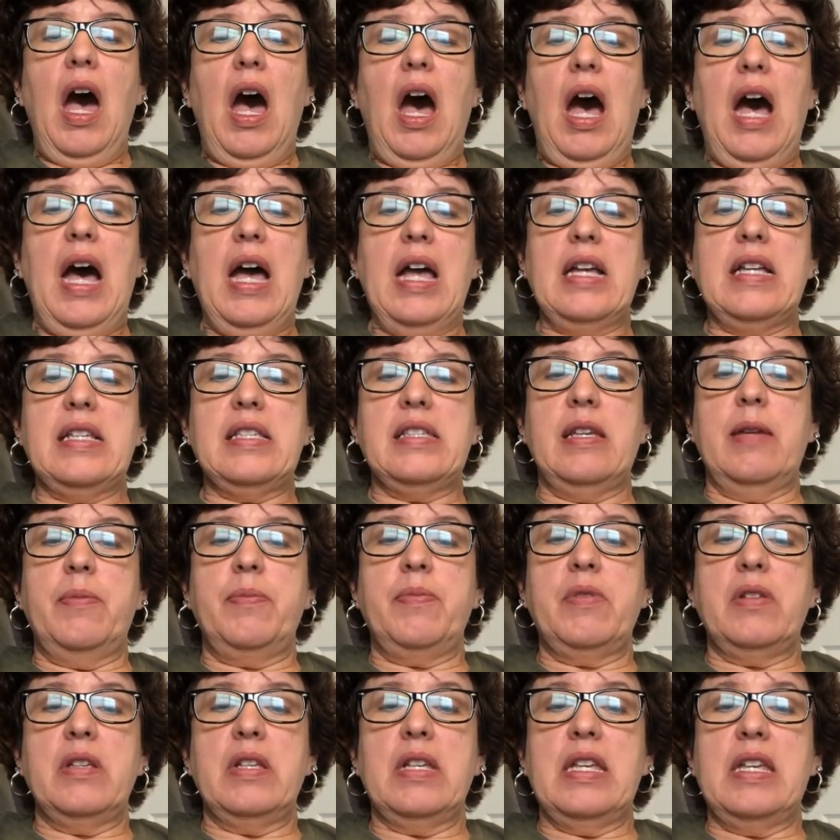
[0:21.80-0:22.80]
I
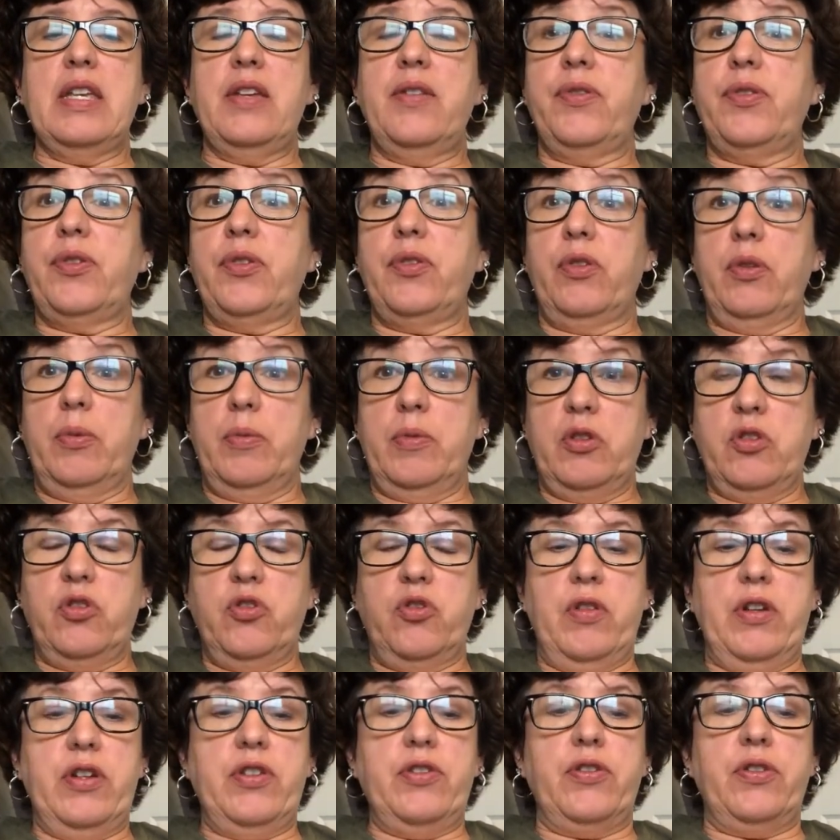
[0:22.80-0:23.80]
accept gifts from a
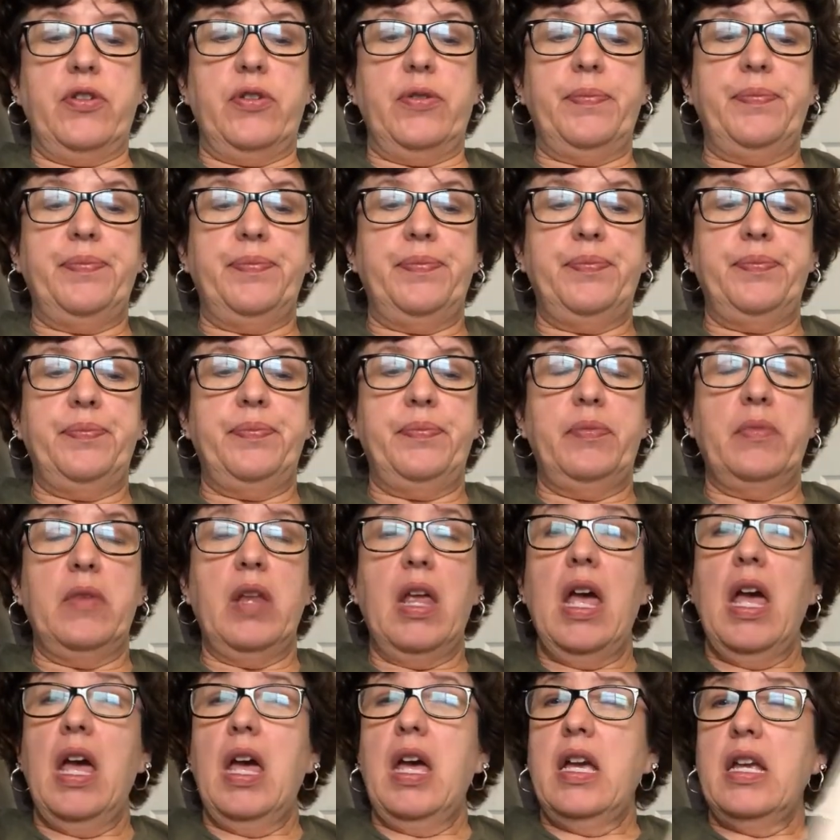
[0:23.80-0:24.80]
stranger.
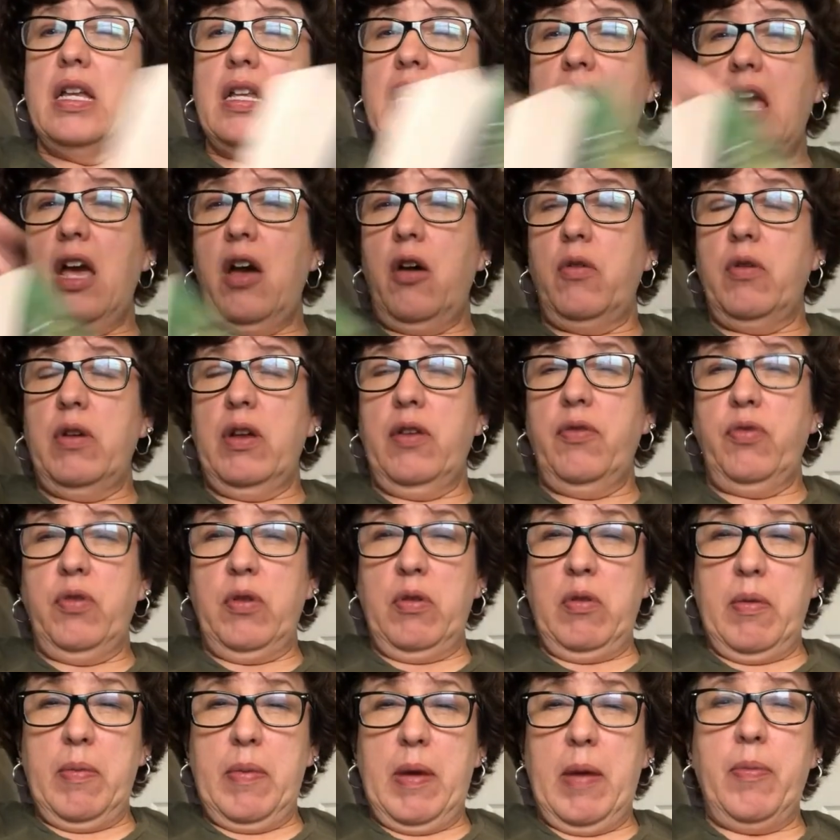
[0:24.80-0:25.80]
Now, if we
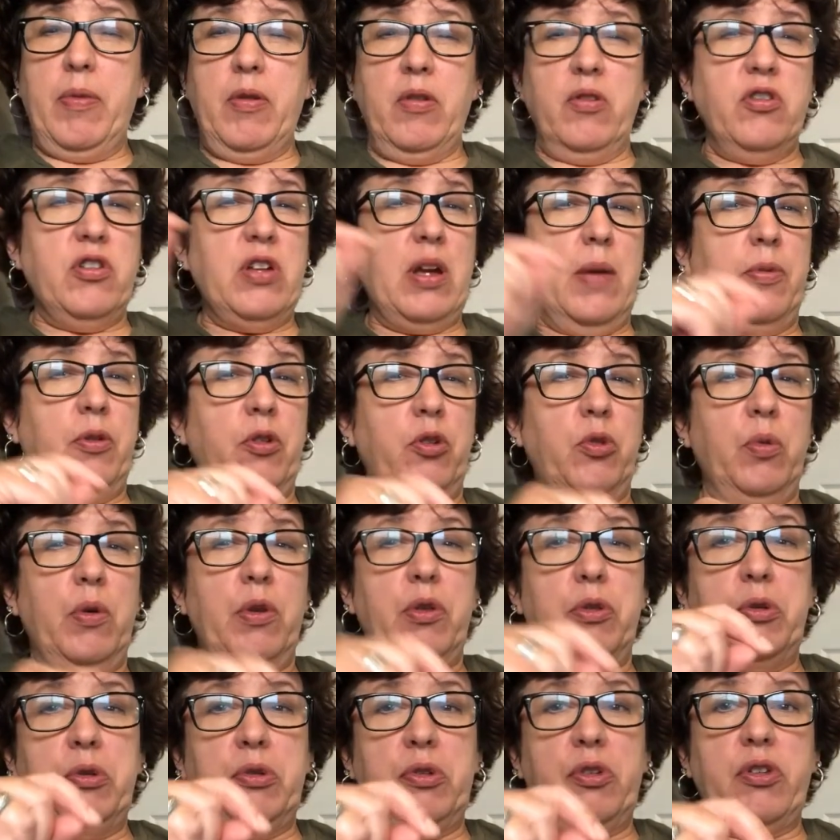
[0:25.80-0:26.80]
remember in chapters one
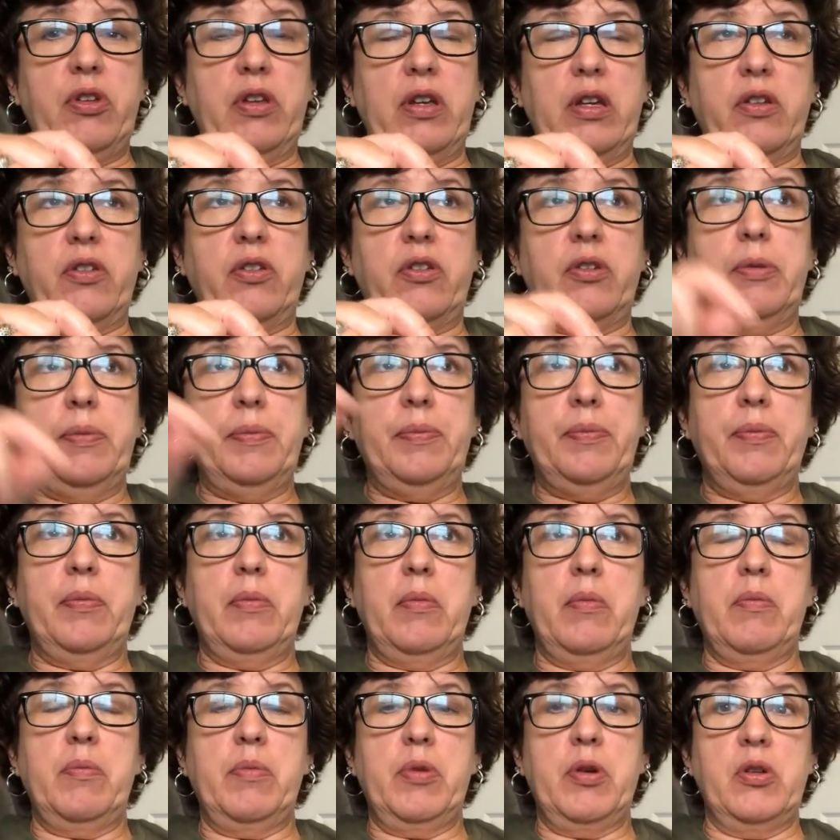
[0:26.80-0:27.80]
through six,
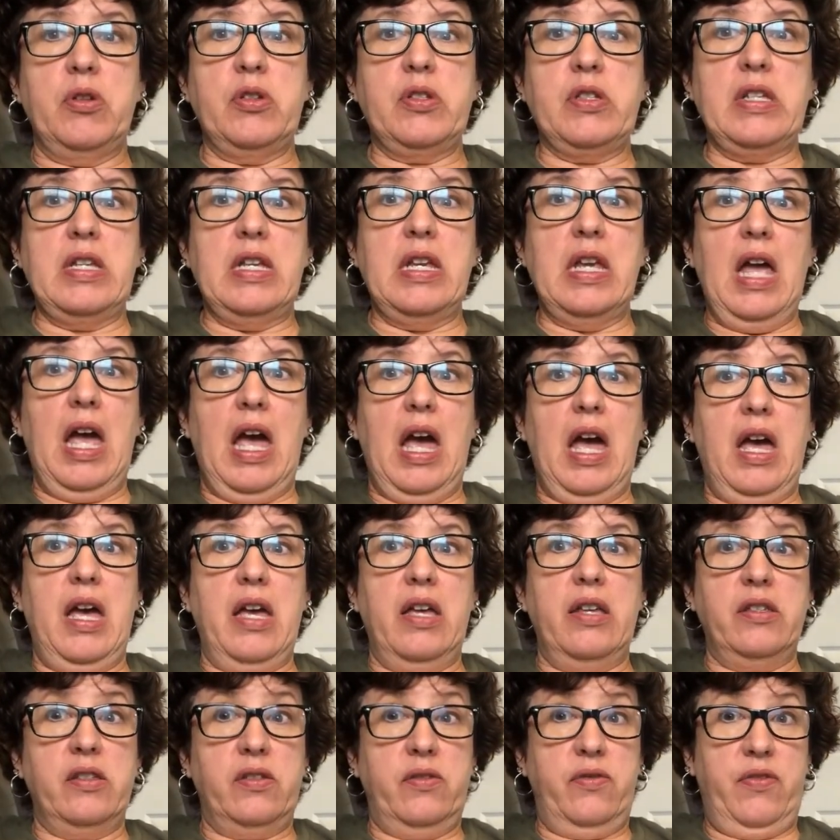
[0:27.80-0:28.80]
Percy
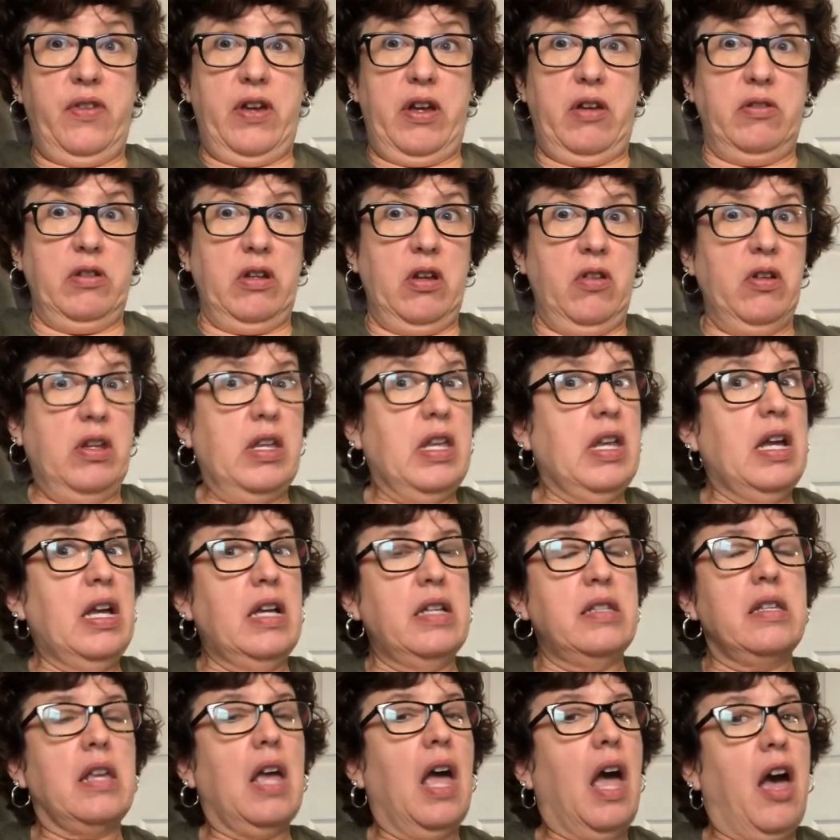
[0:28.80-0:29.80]
has found out he
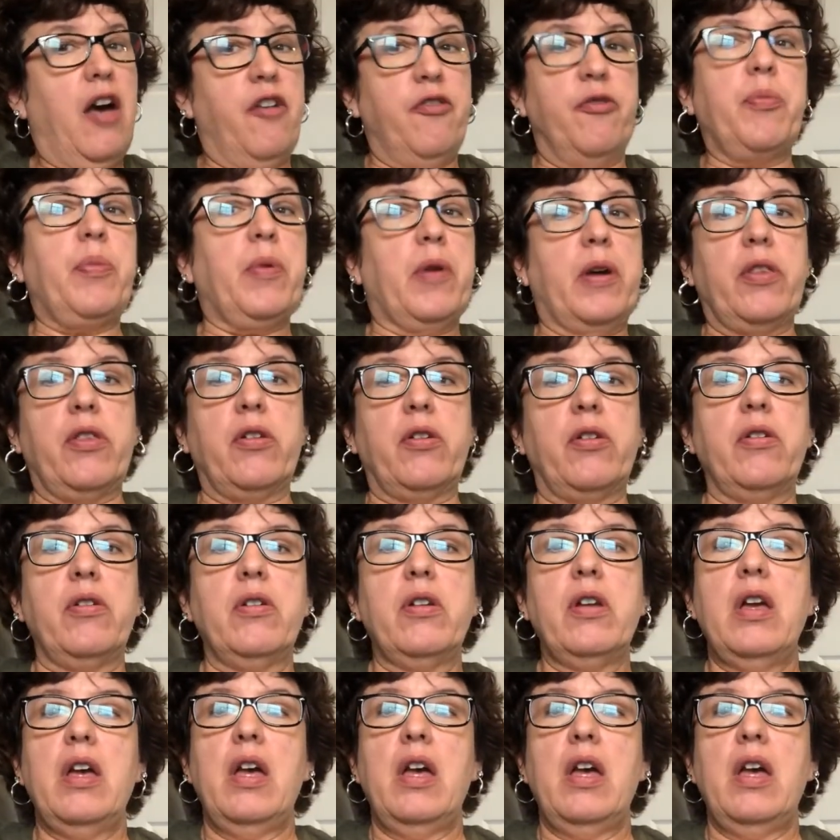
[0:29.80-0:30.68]
has a half-brother